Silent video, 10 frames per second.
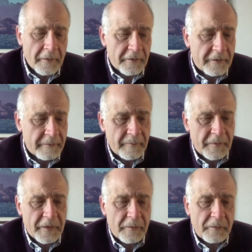the
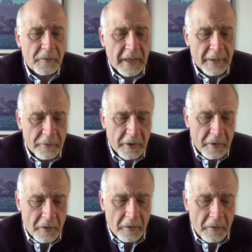what I would
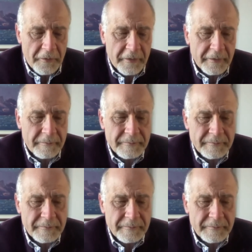call the